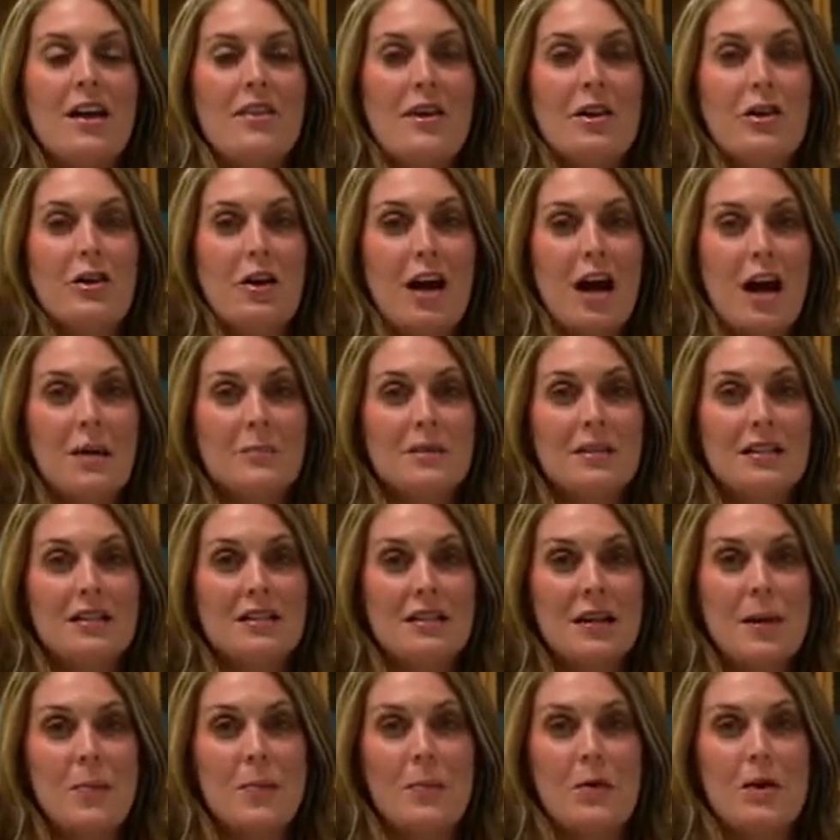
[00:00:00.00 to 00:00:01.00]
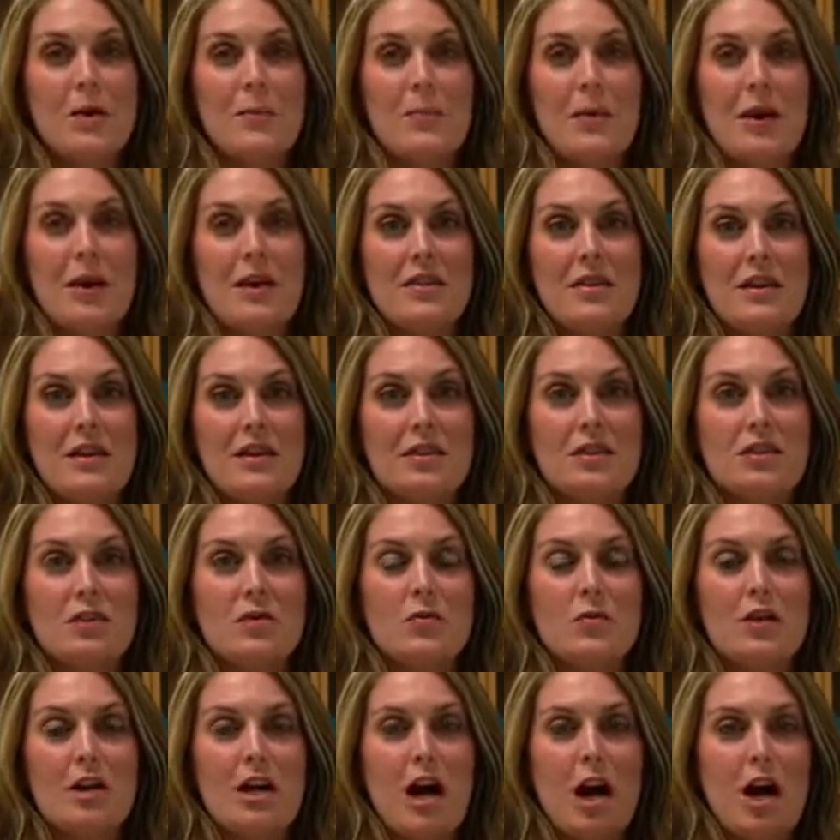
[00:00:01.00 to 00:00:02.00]
that are kept separate by these
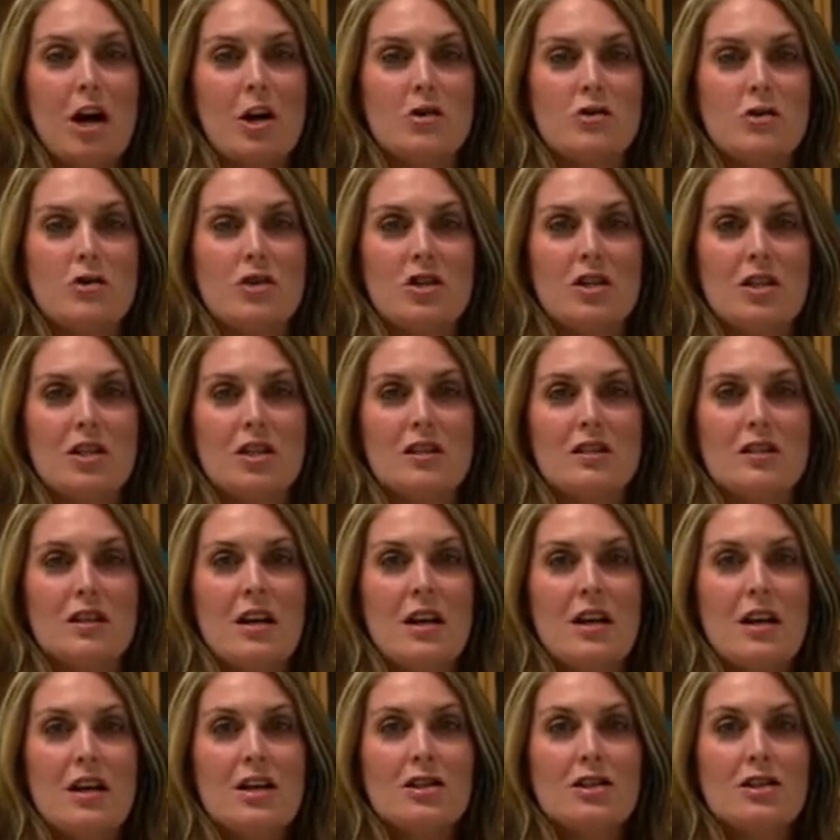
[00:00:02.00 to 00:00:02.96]
three cartridges.